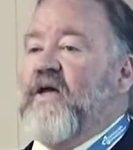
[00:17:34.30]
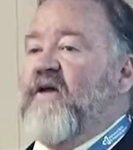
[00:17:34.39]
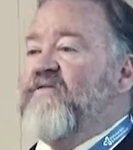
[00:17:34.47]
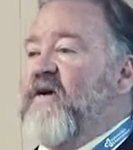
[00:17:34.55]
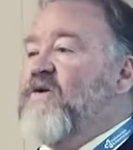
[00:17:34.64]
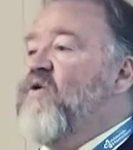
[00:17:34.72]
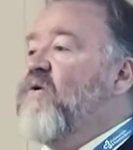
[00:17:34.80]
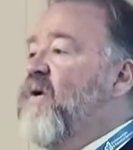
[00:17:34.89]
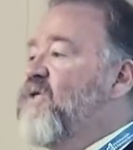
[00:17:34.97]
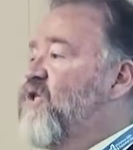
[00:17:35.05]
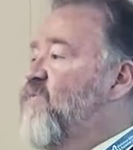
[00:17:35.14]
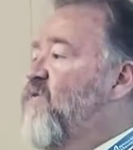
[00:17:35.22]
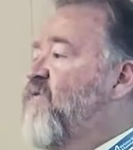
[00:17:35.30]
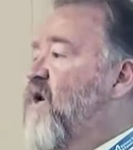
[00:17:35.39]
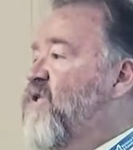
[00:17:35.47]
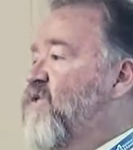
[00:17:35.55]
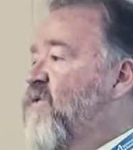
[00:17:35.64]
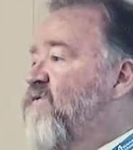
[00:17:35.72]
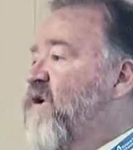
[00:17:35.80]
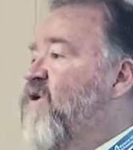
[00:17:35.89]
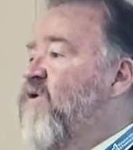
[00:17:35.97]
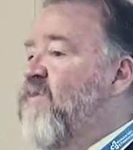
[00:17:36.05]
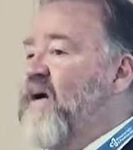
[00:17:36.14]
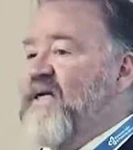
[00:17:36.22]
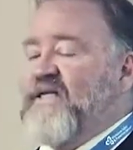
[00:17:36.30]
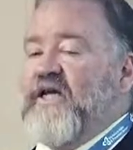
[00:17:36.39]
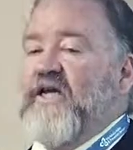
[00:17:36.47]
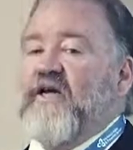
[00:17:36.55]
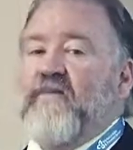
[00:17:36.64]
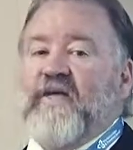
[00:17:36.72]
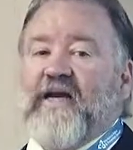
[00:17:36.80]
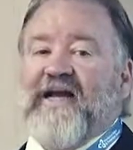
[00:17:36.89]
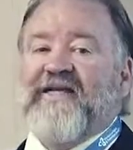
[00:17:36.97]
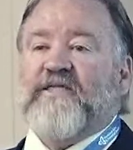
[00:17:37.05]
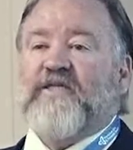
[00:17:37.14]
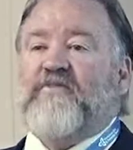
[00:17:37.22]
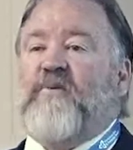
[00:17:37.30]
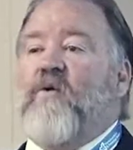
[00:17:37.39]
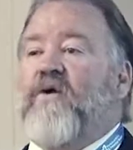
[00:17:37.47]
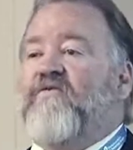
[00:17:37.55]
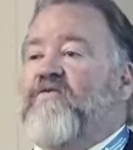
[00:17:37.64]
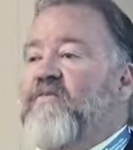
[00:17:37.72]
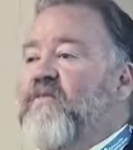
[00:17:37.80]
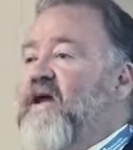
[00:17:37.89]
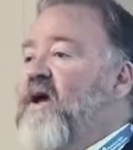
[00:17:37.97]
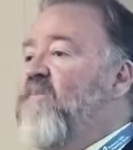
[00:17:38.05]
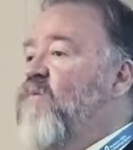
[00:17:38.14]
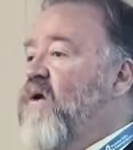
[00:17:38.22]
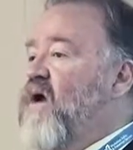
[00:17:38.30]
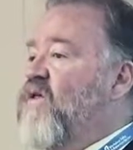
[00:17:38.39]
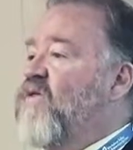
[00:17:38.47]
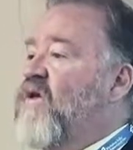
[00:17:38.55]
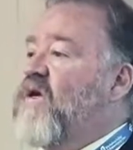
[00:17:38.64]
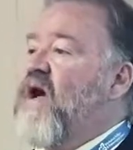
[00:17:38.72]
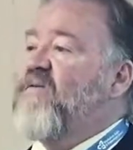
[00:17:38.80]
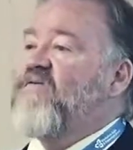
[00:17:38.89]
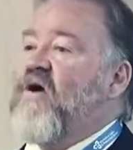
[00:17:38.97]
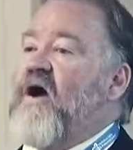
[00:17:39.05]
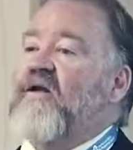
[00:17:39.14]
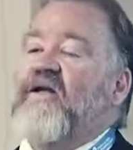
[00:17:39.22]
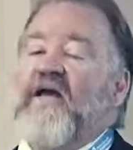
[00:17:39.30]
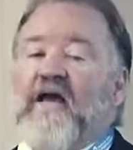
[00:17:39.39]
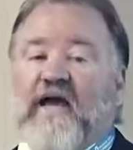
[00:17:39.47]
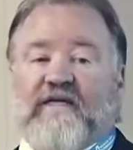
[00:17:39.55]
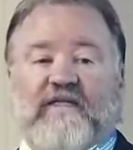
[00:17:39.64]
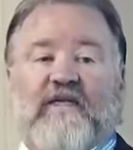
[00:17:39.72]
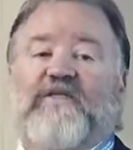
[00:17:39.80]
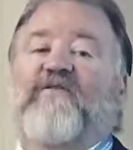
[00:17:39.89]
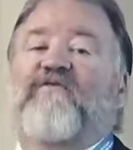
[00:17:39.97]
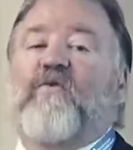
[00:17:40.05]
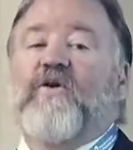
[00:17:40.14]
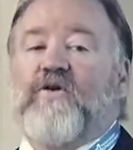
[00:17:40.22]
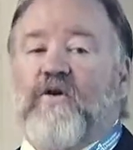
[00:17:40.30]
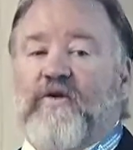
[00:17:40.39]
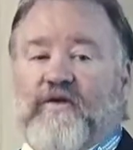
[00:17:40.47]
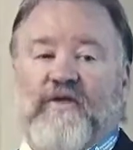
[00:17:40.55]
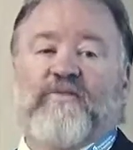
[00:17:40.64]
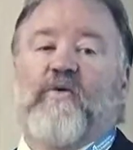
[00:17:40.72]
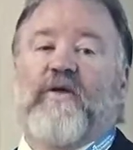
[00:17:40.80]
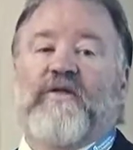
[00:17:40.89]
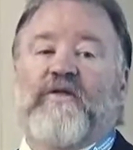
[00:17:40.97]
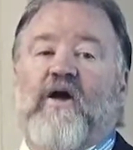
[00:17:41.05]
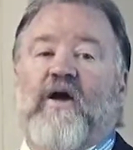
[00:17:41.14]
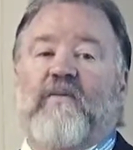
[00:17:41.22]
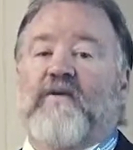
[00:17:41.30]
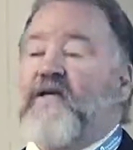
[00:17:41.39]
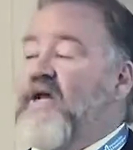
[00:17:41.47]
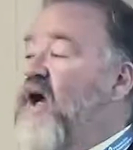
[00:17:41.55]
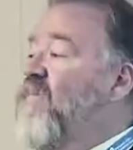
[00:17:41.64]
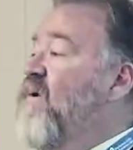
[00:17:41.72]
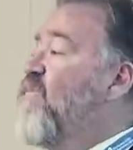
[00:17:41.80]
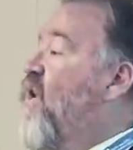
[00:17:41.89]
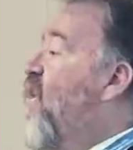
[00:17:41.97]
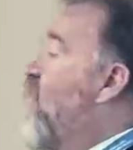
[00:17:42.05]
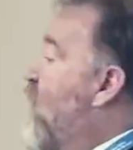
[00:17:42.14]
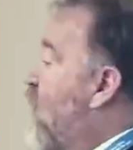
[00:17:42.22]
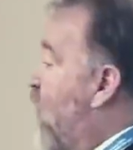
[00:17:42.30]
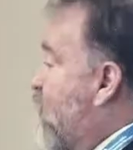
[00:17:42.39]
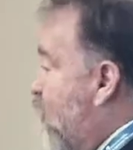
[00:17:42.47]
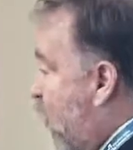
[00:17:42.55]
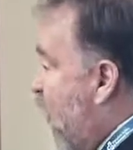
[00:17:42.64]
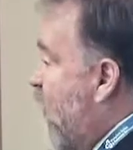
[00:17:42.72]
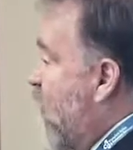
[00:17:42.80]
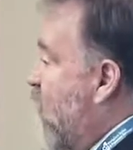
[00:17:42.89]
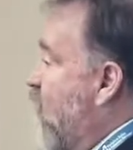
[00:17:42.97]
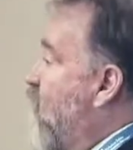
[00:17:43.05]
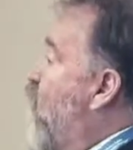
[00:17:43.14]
If I go to my supervisor, if I go to my team, can I get support from them when I think I've got excessive workload at this point in time? Can you help me prioritize what I need to do?